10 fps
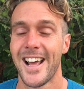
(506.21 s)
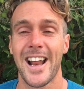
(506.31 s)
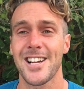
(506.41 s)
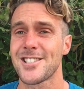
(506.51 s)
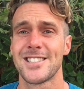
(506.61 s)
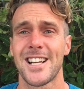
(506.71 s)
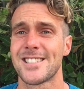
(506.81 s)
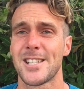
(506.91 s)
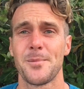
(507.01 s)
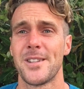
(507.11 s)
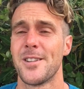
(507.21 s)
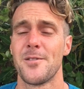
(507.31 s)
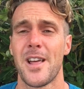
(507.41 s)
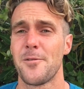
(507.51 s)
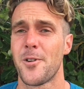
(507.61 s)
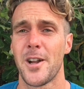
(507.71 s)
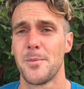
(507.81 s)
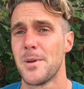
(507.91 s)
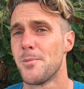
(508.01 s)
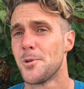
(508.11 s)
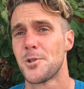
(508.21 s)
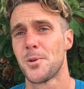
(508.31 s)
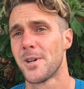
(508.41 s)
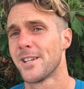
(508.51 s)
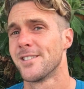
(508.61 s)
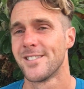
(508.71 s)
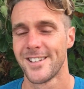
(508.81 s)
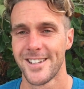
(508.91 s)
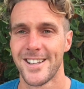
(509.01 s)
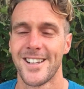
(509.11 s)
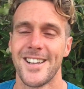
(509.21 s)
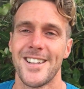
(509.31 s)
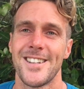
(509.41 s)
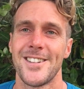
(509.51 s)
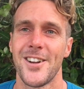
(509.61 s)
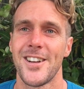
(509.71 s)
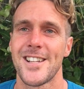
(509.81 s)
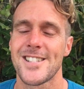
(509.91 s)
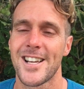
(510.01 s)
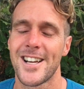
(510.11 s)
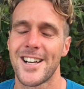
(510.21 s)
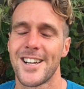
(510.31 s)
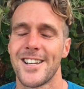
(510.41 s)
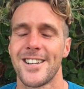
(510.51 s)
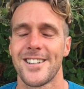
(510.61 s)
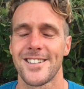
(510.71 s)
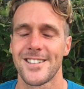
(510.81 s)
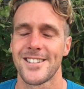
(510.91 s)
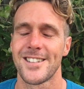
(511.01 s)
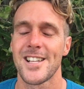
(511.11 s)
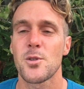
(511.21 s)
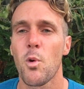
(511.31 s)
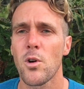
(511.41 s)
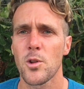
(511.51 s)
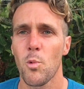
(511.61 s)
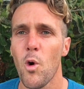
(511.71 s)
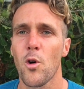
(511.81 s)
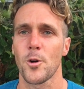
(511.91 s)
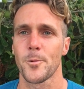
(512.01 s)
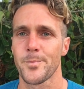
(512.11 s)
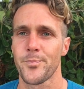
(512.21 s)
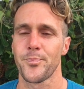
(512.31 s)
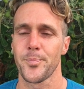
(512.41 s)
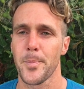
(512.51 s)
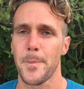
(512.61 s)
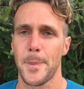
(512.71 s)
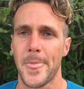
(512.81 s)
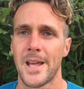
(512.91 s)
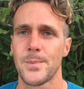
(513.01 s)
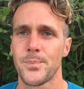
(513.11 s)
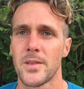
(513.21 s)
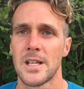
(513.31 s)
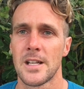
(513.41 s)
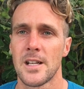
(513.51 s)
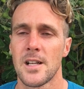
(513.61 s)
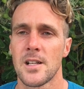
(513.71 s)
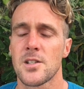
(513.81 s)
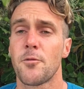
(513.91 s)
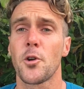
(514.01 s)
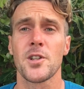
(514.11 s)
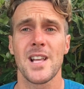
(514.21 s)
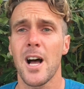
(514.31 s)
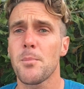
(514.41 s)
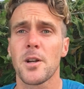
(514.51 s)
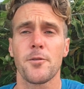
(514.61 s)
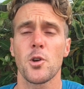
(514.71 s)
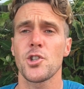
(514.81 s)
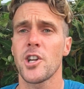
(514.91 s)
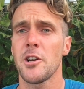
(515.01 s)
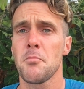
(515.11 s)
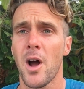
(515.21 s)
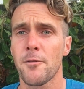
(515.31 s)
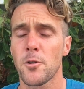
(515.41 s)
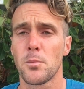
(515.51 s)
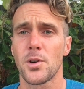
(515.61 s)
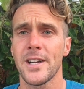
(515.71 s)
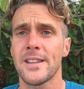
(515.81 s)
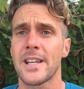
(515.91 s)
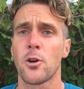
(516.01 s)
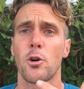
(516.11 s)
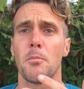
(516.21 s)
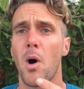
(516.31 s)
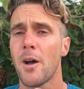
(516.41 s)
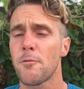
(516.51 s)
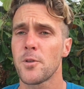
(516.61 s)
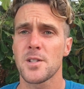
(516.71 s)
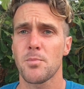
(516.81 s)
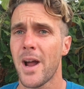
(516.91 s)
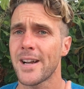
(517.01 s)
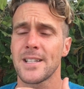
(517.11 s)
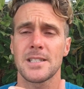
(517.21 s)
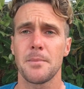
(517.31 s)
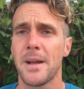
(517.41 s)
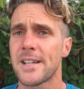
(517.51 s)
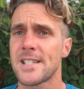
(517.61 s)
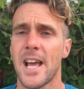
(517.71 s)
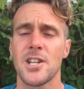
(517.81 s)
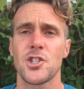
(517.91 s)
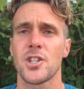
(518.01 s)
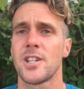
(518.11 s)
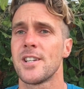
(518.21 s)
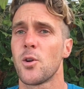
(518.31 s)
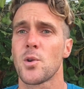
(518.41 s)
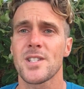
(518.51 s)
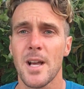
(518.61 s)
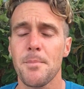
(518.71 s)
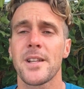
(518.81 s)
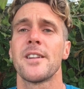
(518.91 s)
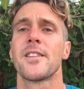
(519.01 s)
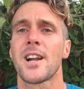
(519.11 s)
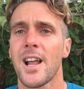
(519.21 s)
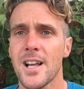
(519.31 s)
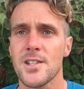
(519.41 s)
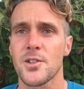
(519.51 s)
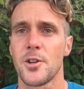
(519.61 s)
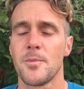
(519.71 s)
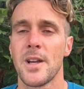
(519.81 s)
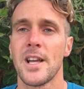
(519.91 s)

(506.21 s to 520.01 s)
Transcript: and actually done something that they find a bit more joy in. You know, let's walk the walk. Yeah. So for example, if you're sharing mindful breathing or a mindfulness practice, a meditation or something in the classroom,